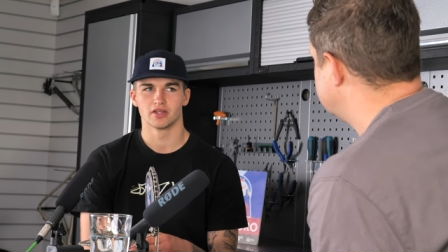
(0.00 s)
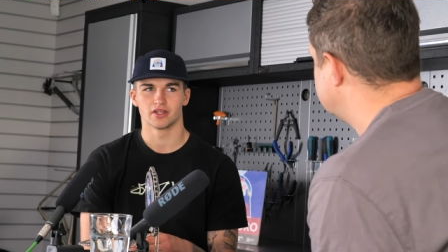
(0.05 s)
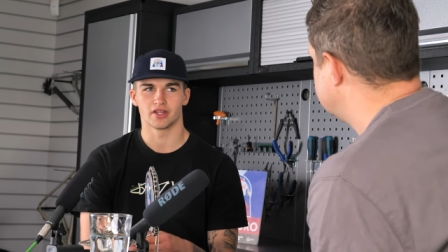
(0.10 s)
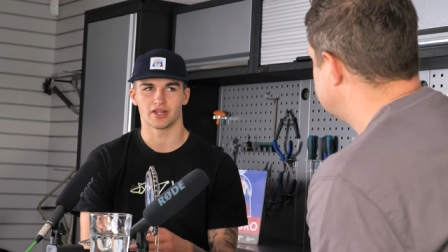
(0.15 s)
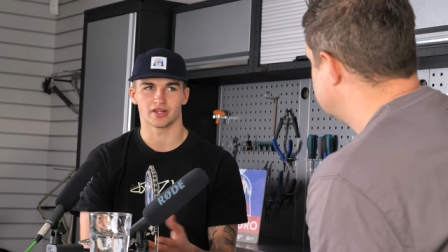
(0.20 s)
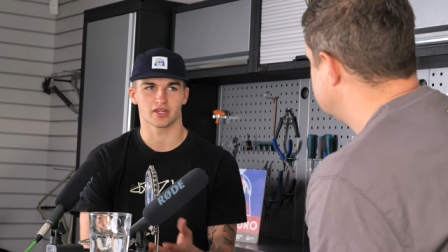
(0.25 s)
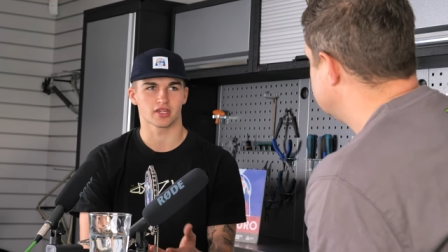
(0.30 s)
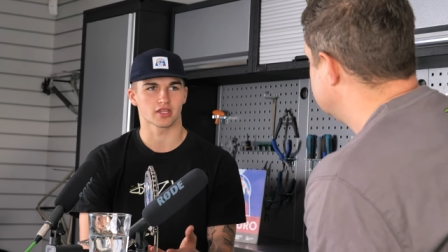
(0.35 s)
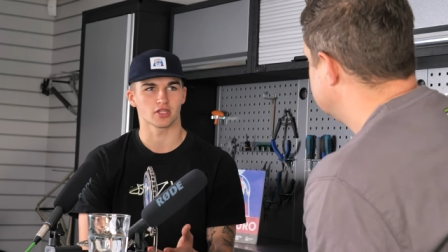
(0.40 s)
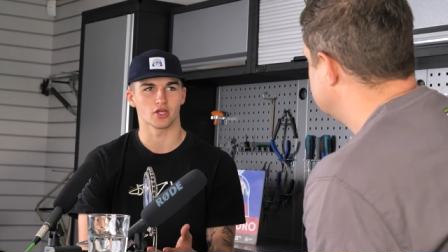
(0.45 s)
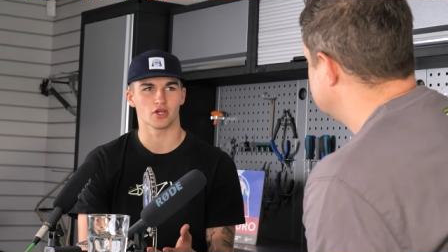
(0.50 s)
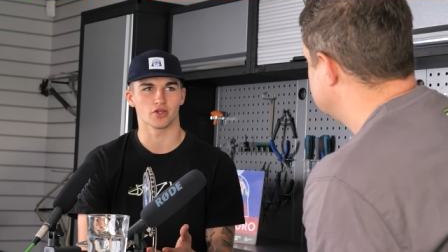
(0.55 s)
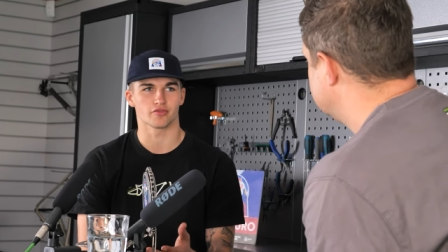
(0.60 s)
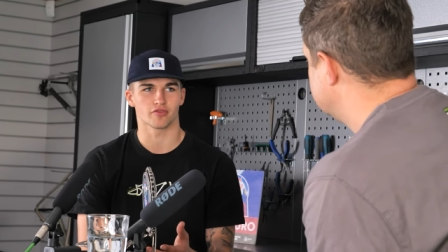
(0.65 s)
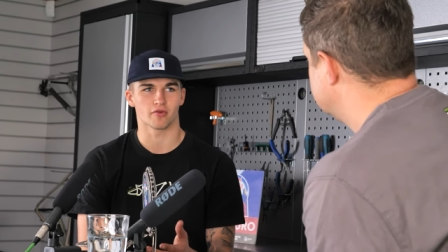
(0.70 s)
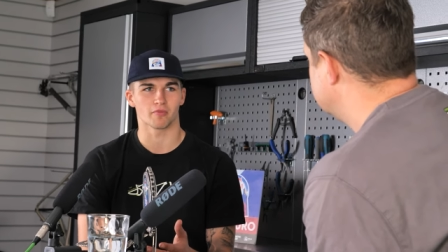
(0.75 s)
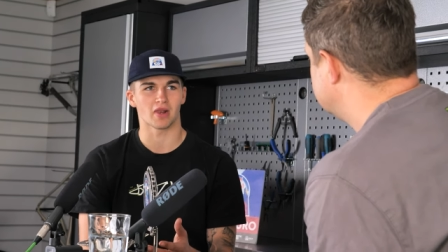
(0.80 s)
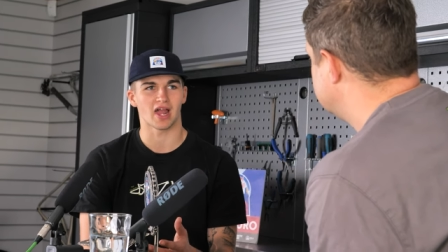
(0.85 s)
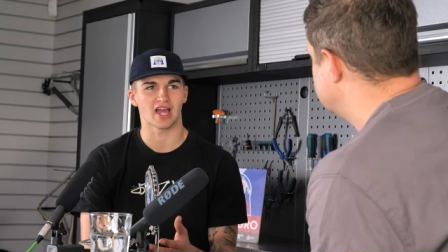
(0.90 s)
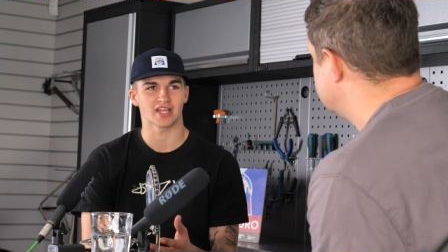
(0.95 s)
like third
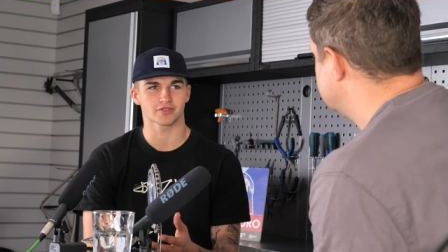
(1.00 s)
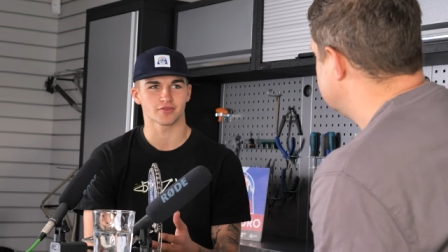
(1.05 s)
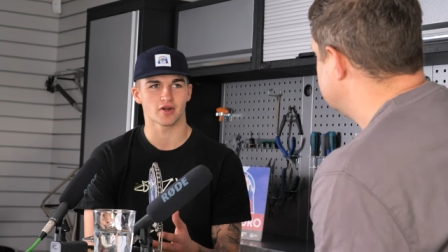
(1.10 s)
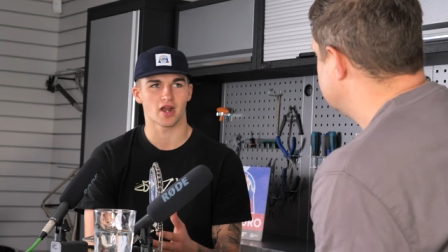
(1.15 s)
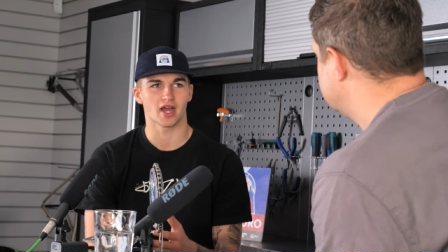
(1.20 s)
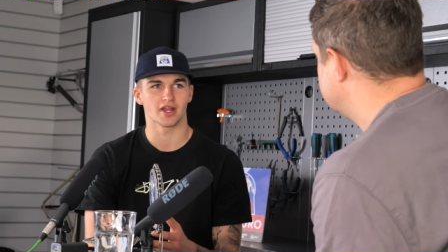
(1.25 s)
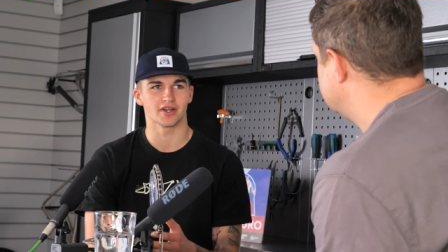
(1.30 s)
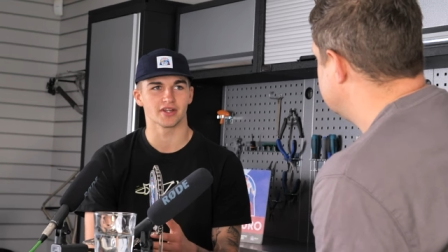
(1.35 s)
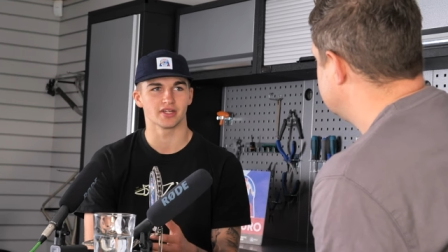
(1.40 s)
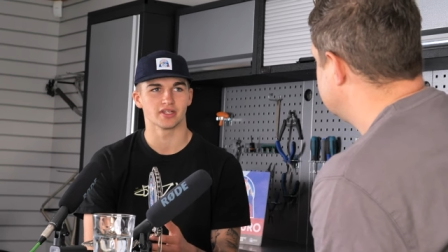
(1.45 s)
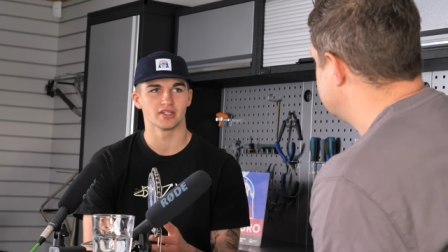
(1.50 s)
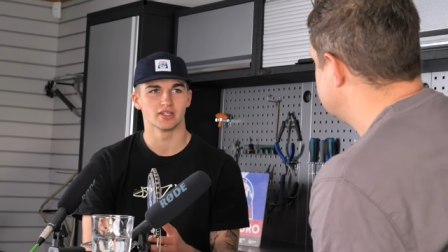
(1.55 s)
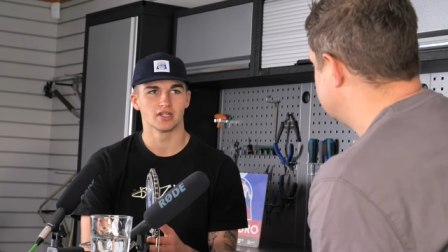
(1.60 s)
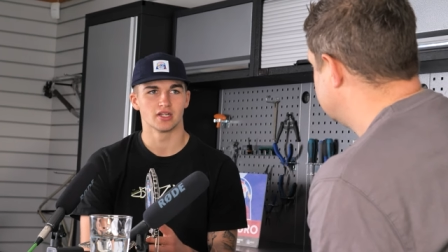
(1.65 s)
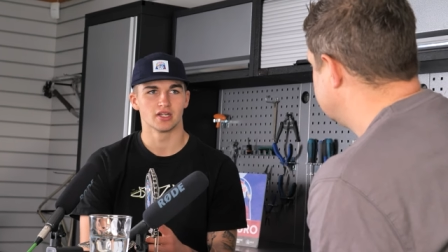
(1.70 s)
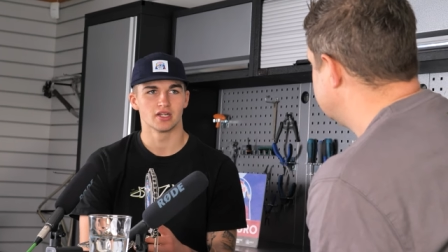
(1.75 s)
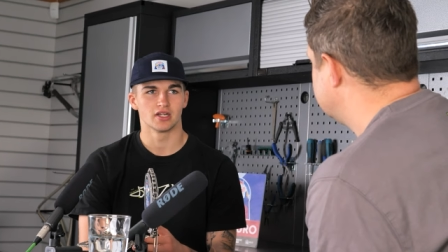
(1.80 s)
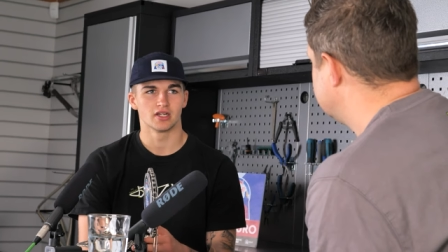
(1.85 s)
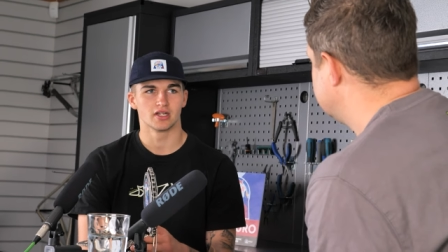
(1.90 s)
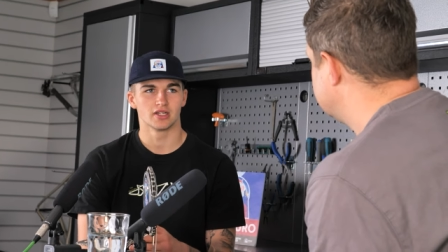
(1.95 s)
from last rider
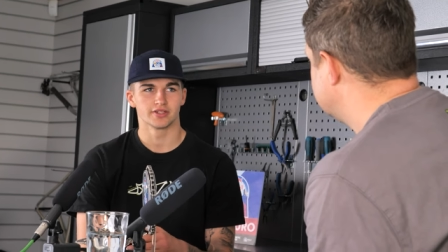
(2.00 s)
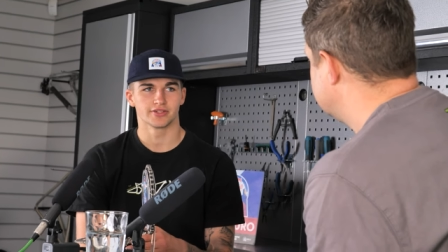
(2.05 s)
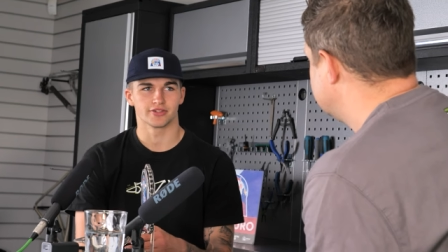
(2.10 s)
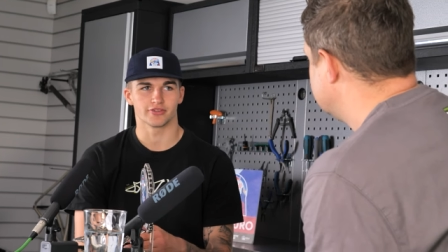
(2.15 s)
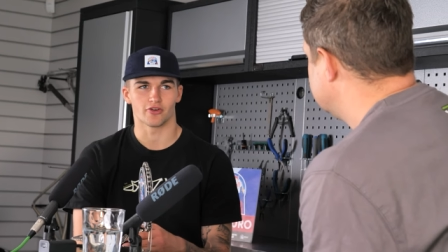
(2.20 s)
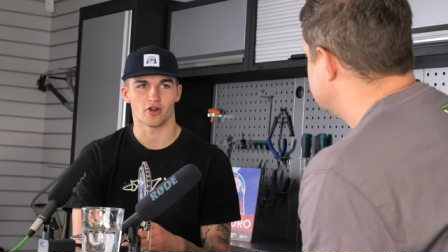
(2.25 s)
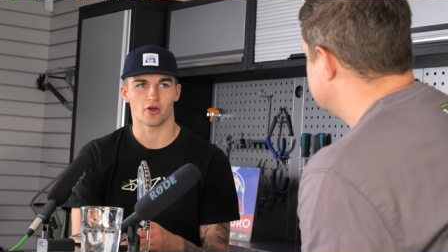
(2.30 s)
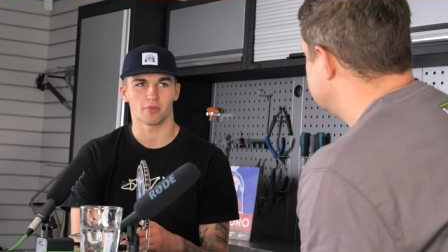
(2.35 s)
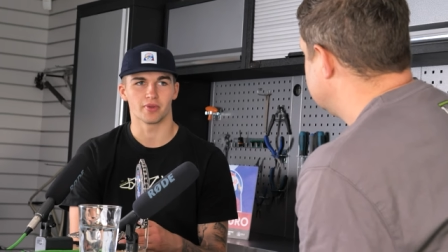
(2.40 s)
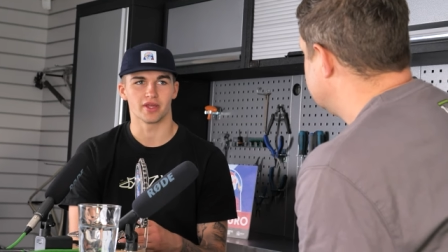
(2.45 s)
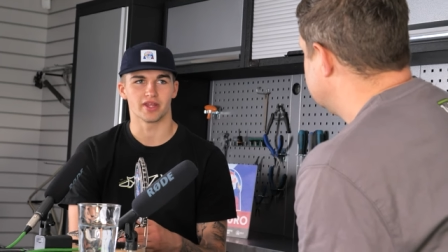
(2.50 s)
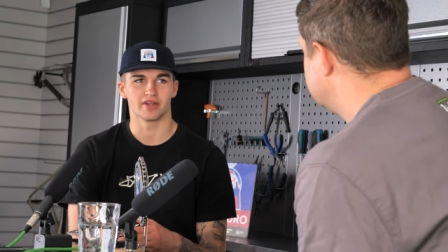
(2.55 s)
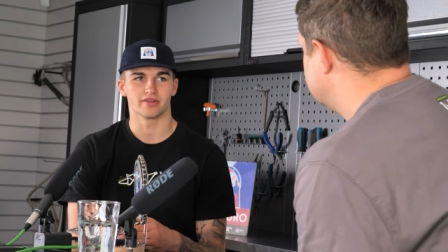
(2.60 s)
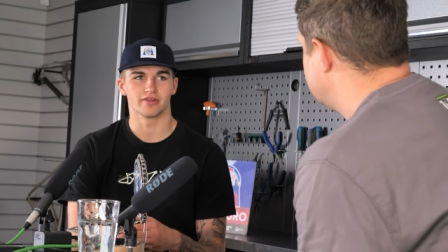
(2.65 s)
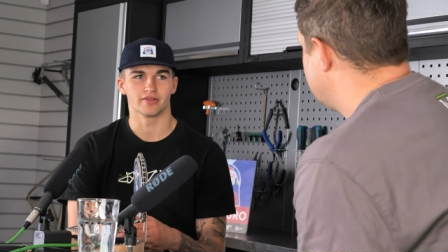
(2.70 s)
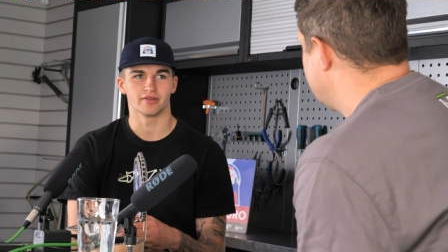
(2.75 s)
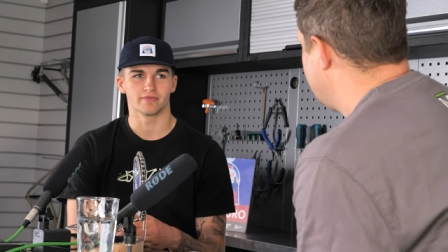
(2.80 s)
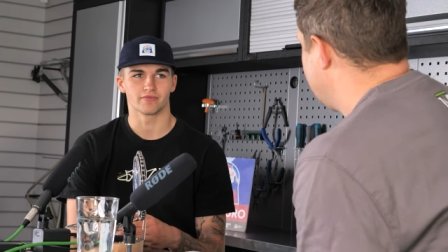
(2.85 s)
to drop in.